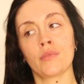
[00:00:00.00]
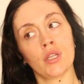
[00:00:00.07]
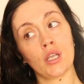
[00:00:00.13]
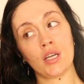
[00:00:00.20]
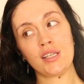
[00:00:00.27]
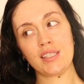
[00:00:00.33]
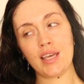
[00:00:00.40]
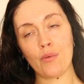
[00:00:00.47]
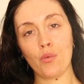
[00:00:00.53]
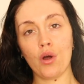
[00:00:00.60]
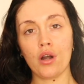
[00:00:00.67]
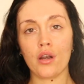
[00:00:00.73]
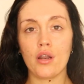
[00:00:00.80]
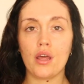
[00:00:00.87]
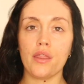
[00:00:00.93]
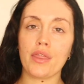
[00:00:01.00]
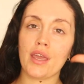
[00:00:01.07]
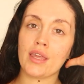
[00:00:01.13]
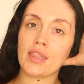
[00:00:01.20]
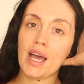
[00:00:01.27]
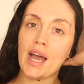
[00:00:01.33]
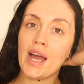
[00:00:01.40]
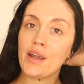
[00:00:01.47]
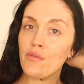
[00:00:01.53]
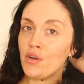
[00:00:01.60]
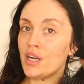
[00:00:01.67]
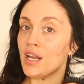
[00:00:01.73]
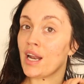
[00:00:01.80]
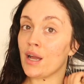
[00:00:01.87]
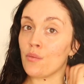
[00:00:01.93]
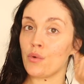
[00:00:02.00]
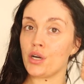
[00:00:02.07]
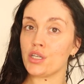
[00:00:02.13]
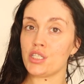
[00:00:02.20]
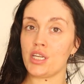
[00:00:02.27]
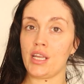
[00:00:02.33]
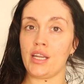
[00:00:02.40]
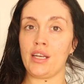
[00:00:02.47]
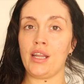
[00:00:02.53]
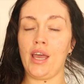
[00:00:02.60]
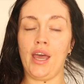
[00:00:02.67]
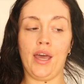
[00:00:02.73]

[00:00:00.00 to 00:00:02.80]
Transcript: because they're one thing that I really like watching.